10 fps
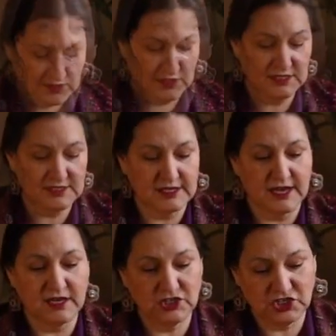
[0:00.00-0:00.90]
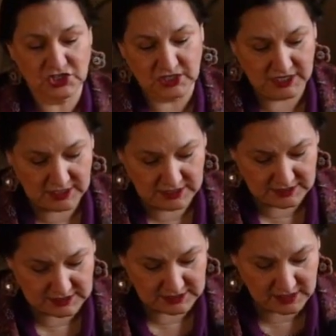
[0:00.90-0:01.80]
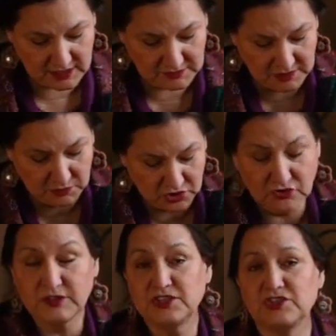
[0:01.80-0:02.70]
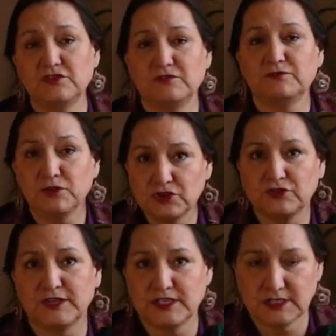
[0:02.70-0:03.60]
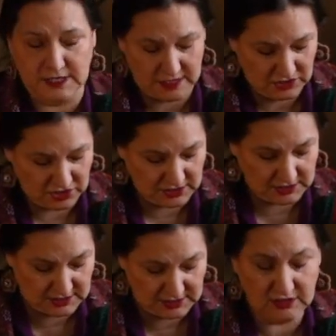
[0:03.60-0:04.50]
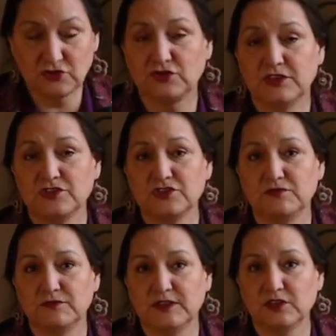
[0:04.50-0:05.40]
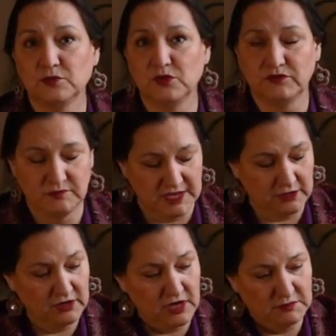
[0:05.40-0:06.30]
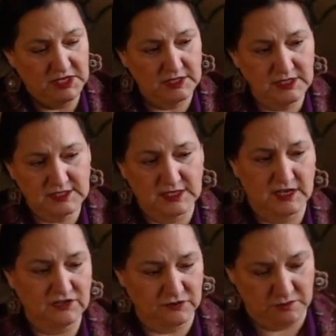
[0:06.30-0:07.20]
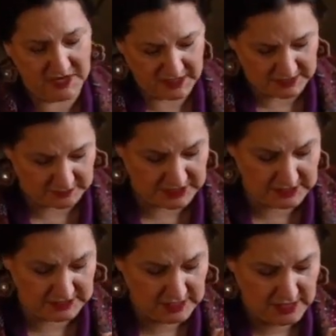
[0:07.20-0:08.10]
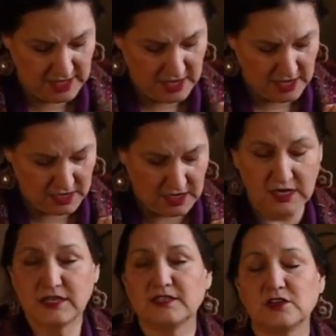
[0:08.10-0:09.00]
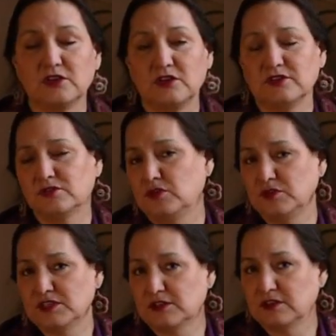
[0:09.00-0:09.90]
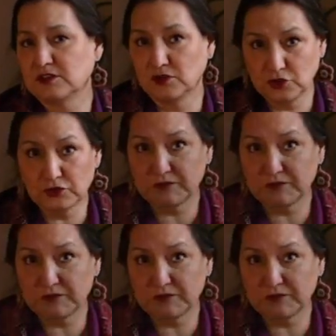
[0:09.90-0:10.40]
This sash is a more traditional fur trade sash. It's done in the traditional finger woven manner. I made this sash for my husband. It's also known as a ceinture